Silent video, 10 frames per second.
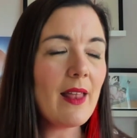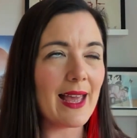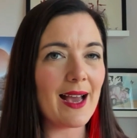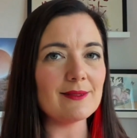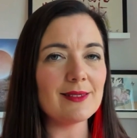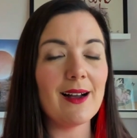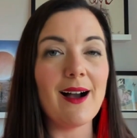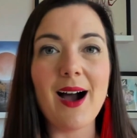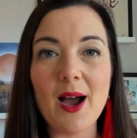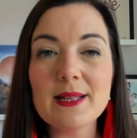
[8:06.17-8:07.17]
Now,
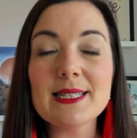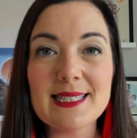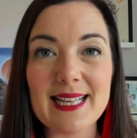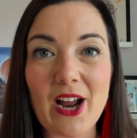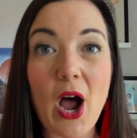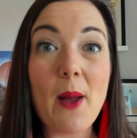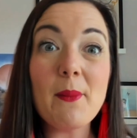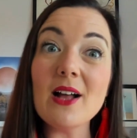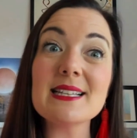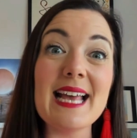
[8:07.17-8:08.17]
as I said, I'm
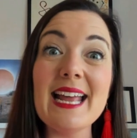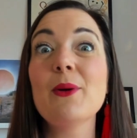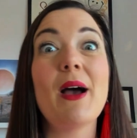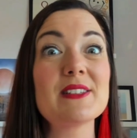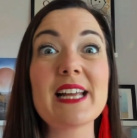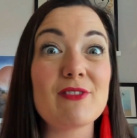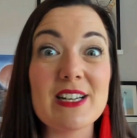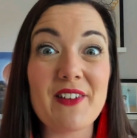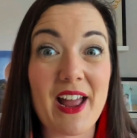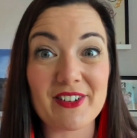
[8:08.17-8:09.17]
not saying you have to get rid
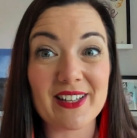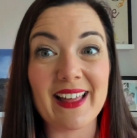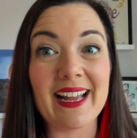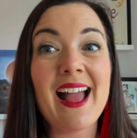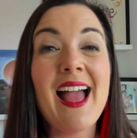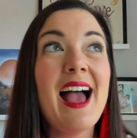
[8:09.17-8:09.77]
of everything.